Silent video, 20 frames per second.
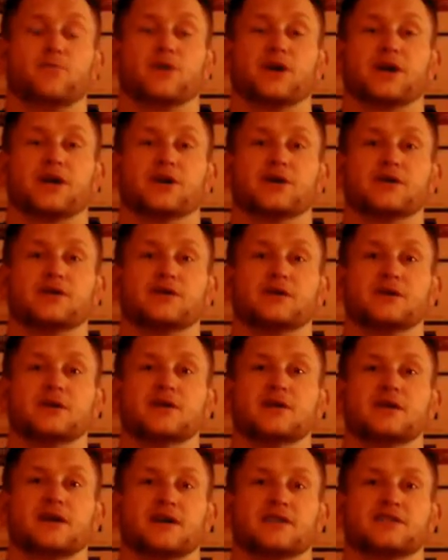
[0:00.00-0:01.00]
pretty good,
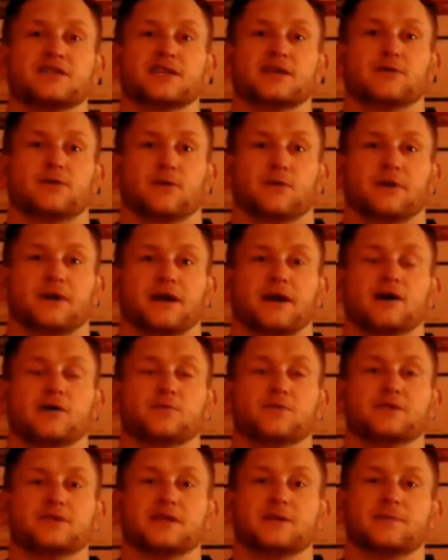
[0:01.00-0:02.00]
and see where we can
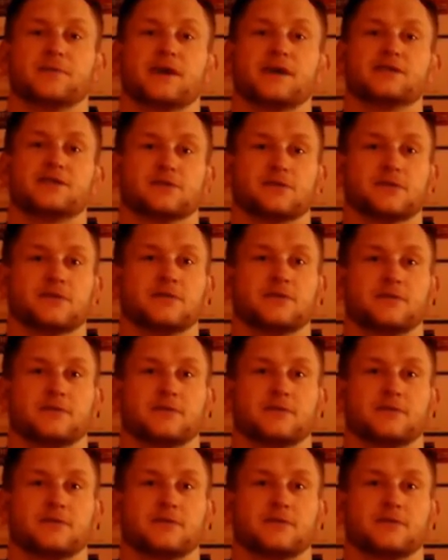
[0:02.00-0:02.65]
help the team get to.